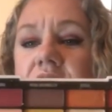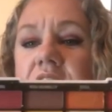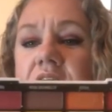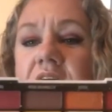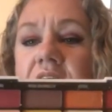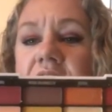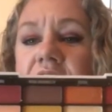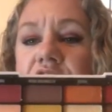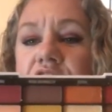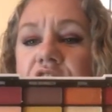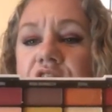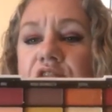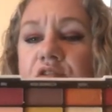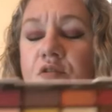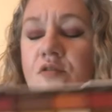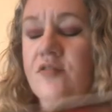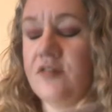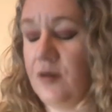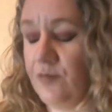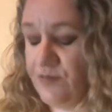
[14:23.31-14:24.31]
I actually
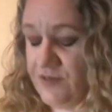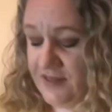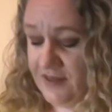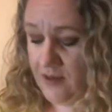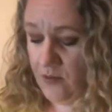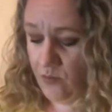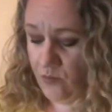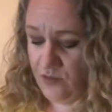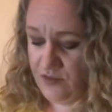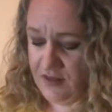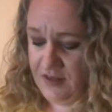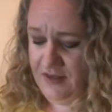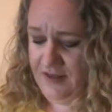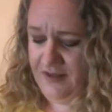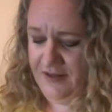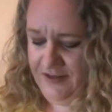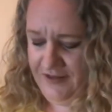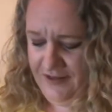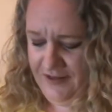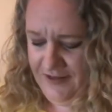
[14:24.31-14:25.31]
thought Dubstep was...
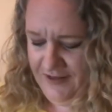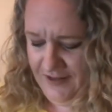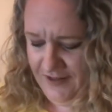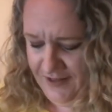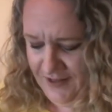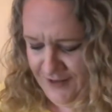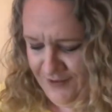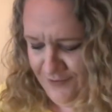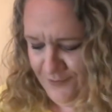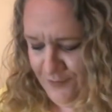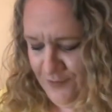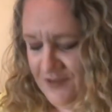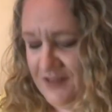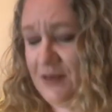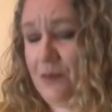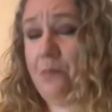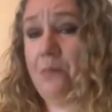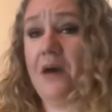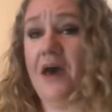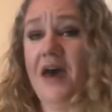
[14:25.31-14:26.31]
was a
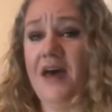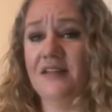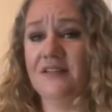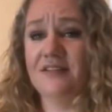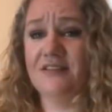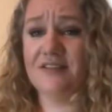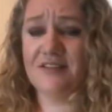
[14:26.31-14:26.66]
band.